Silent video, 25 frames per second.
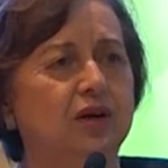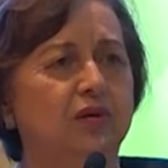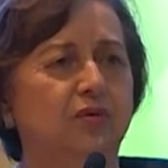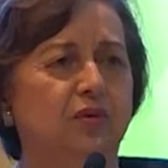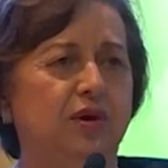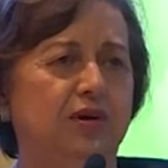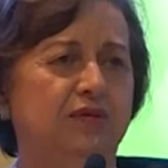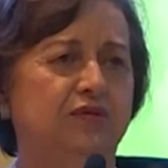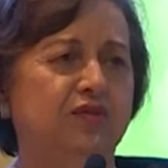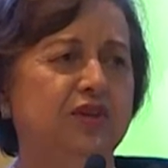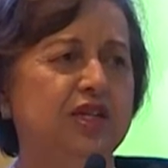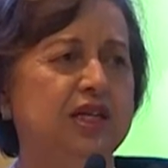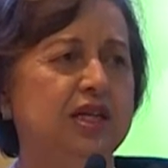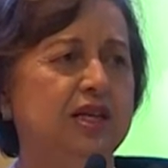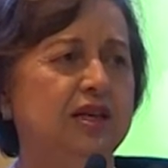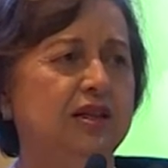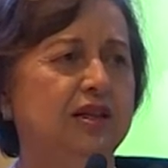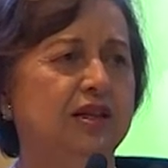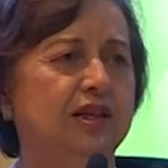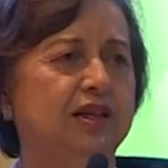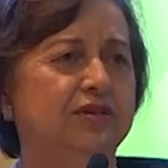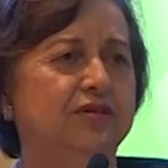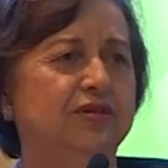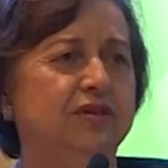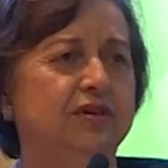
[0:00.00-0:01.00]
We've
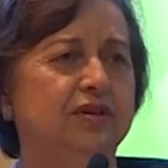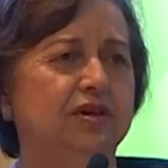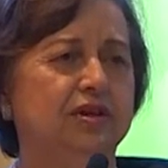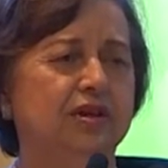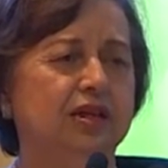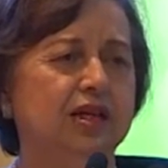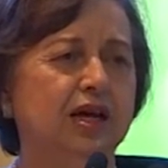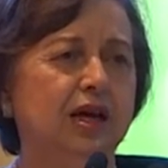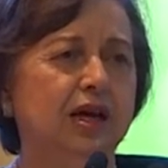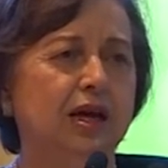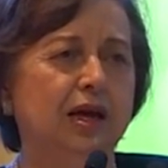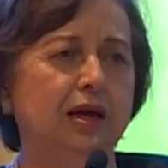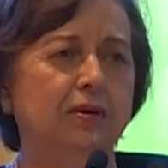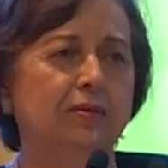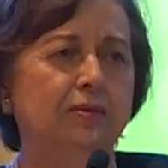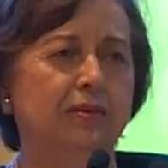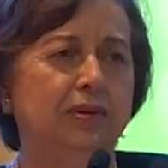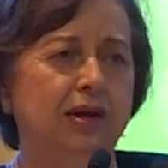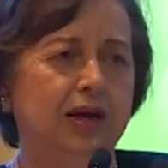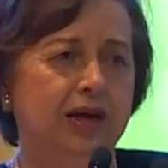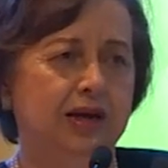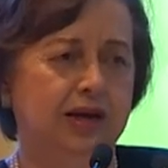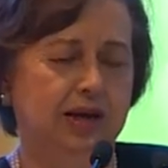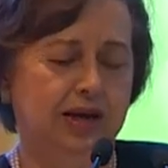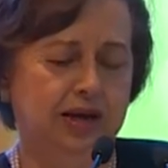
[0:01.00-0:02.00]
seen this time
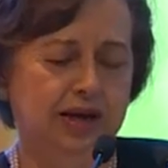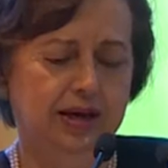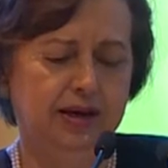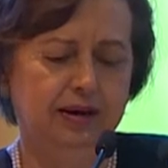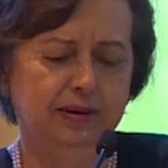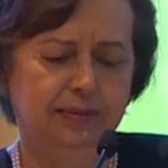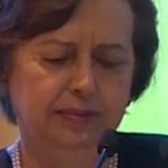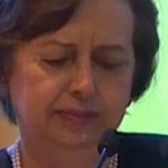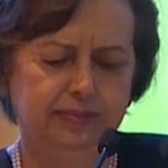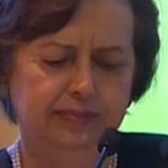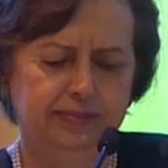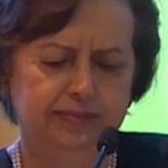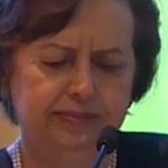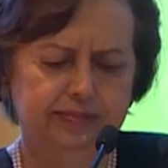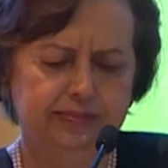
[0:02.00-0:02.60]
and again.